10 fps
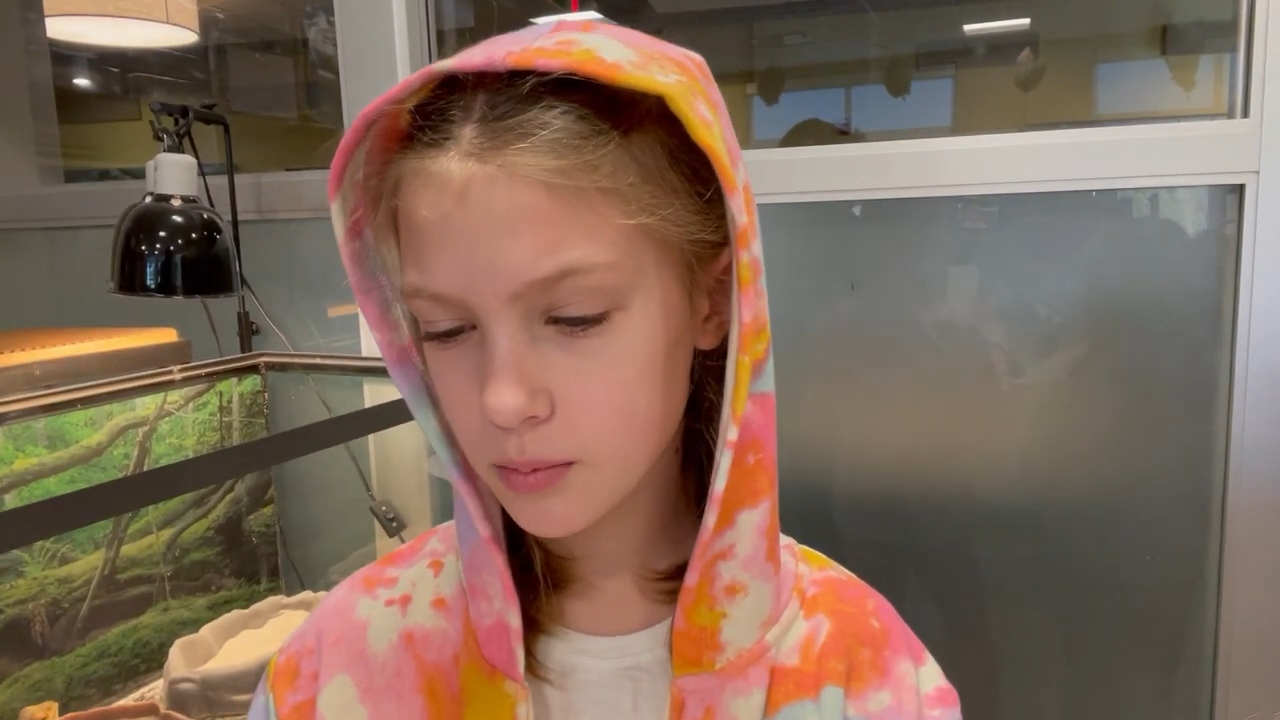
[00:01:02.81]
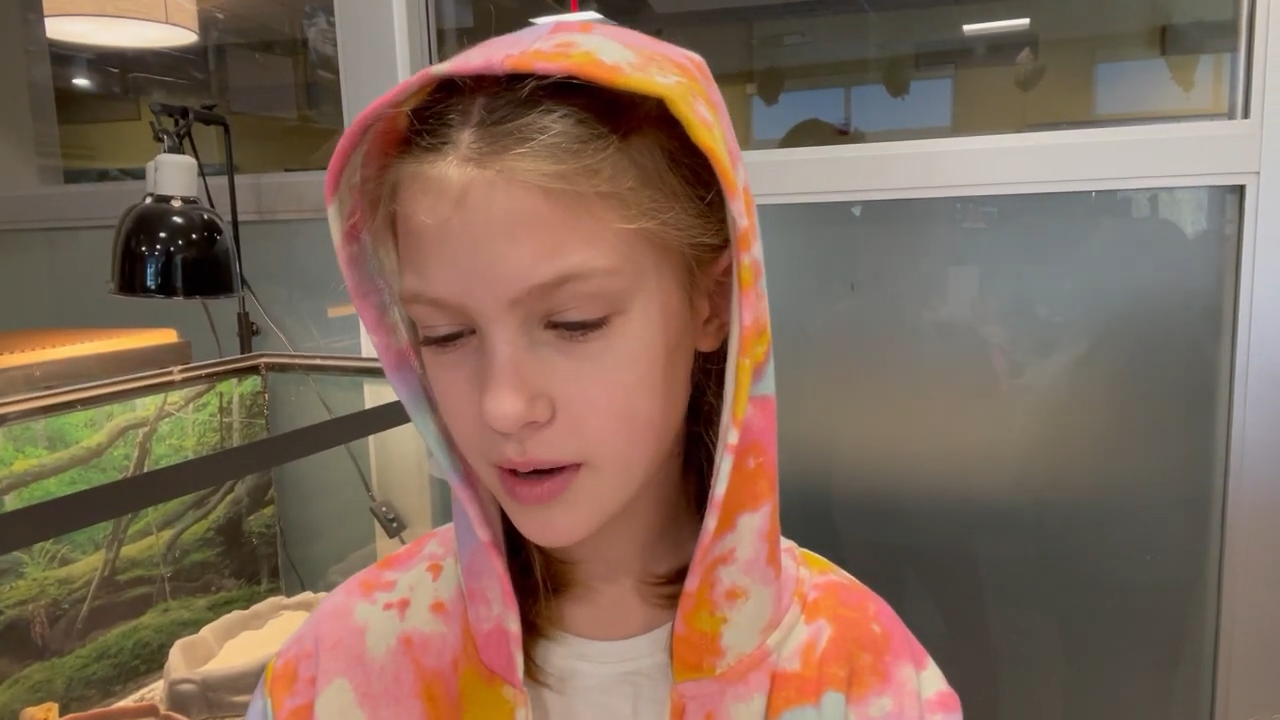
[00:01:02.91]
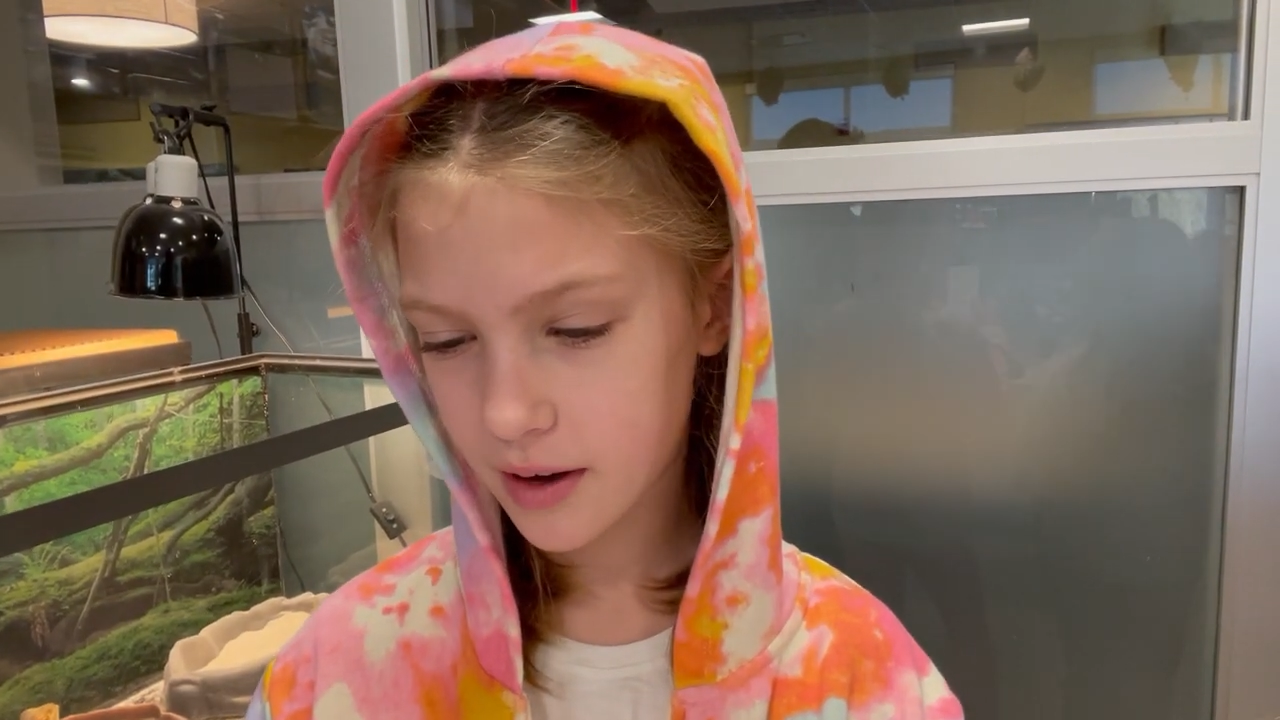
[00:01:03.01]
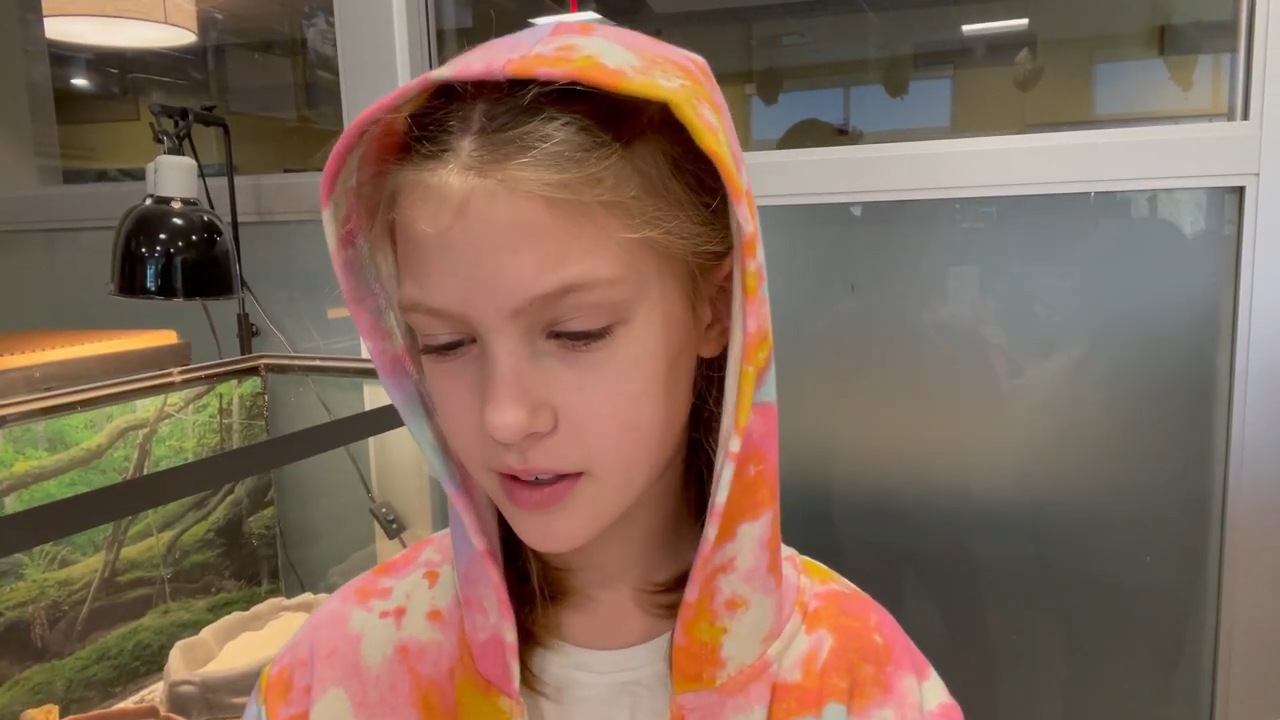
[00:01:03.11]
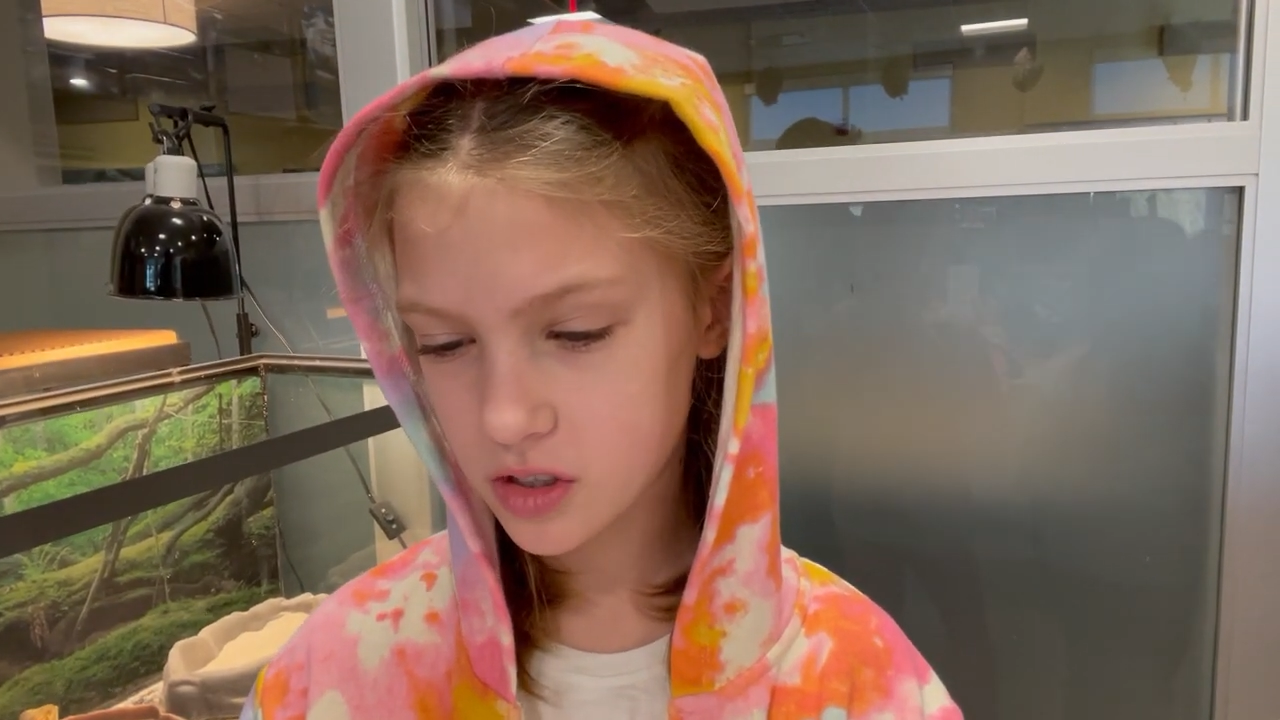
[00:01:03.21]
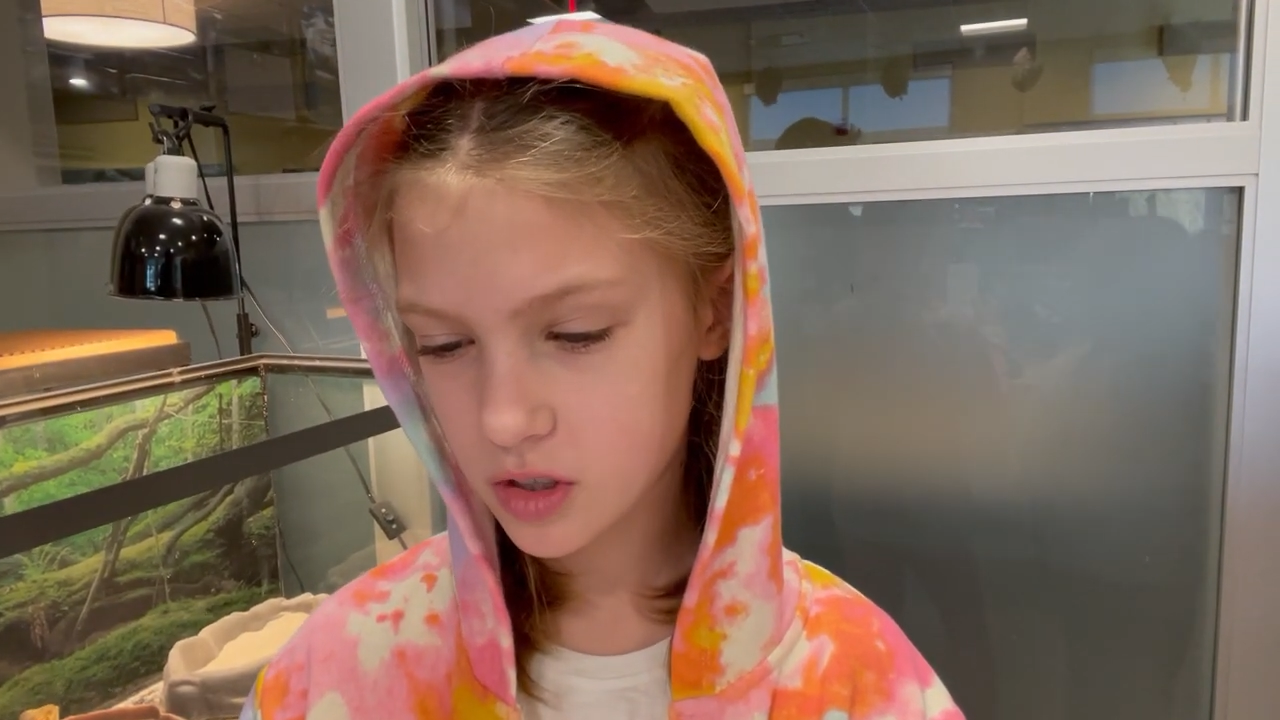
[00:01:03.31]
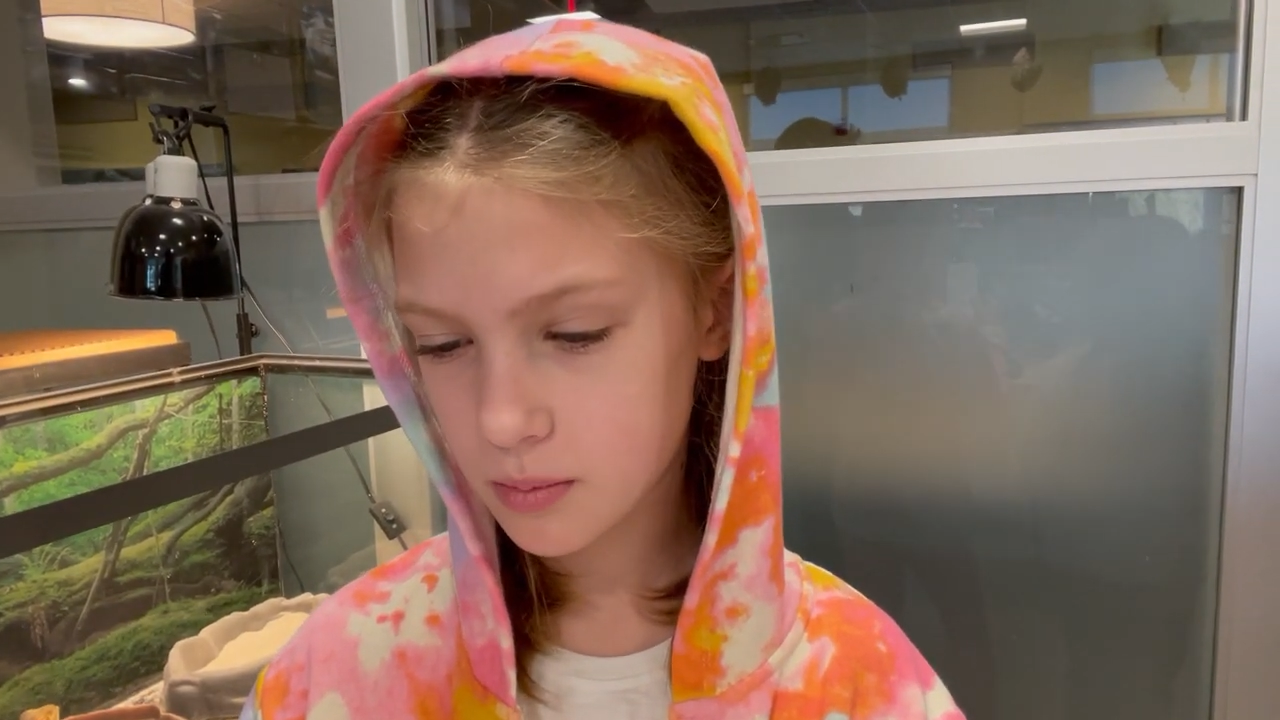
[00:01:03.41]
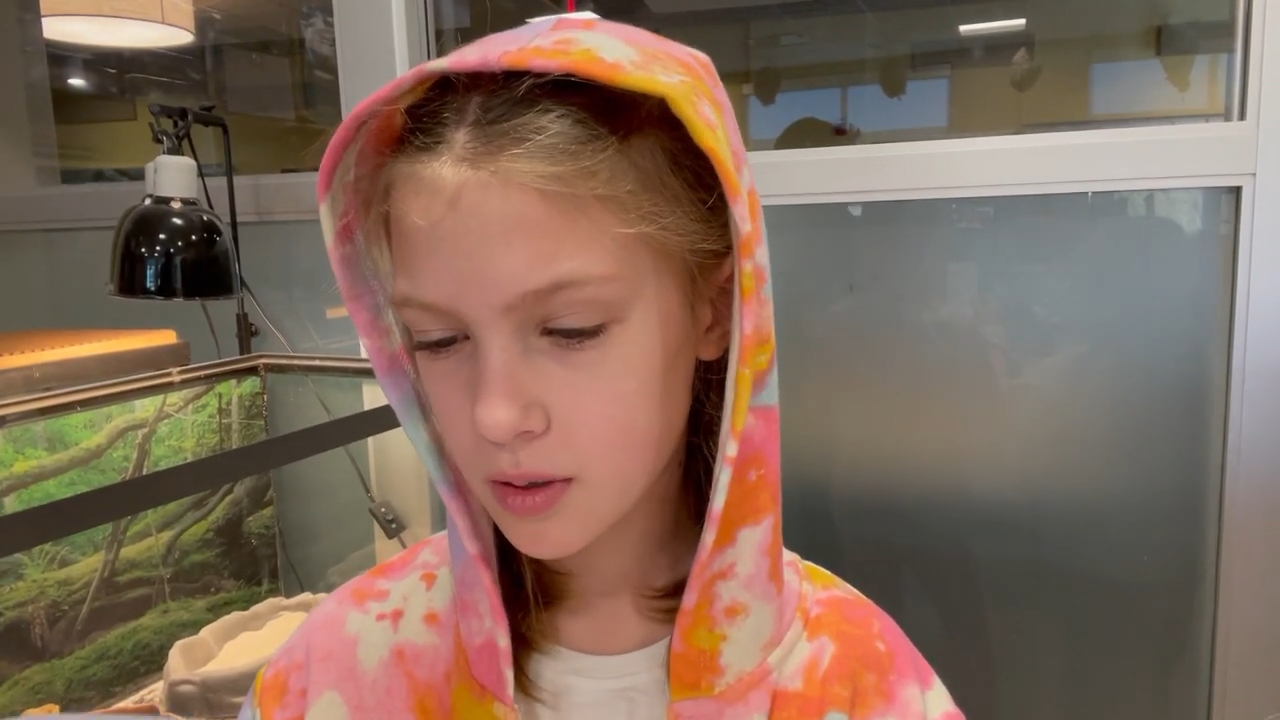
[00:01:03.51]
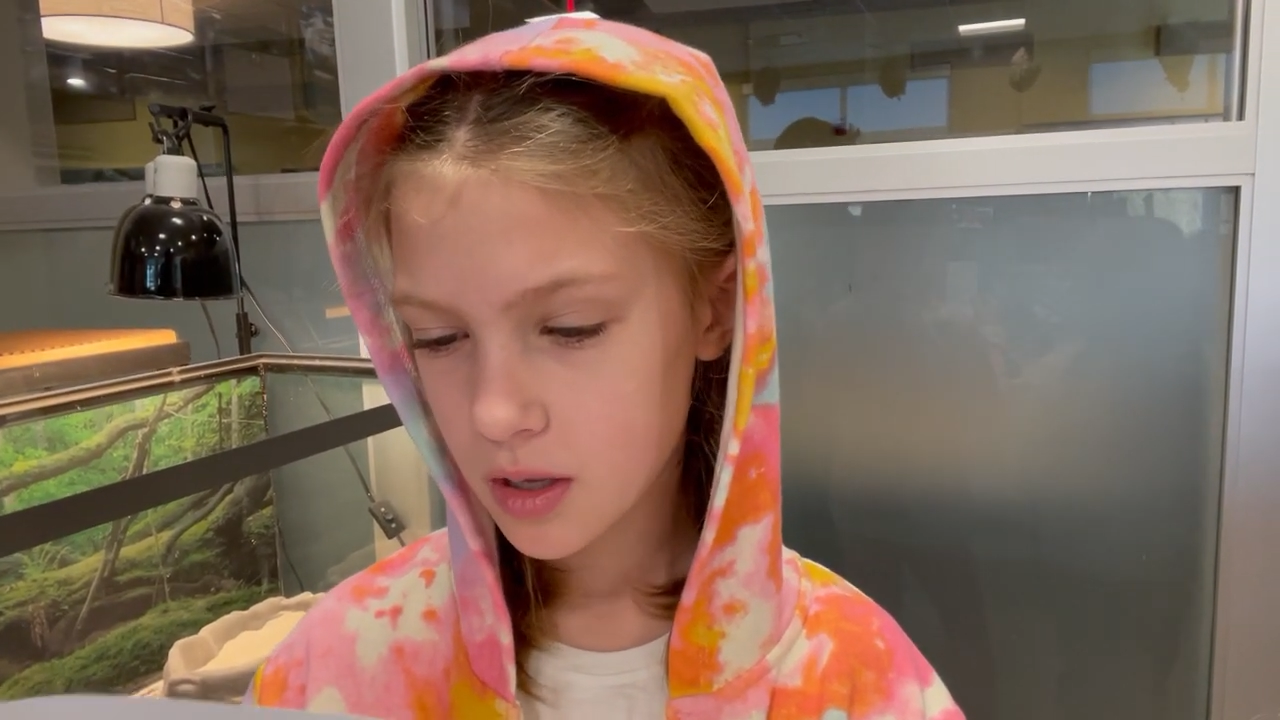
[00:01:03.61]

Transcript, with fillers: Brownie Troop,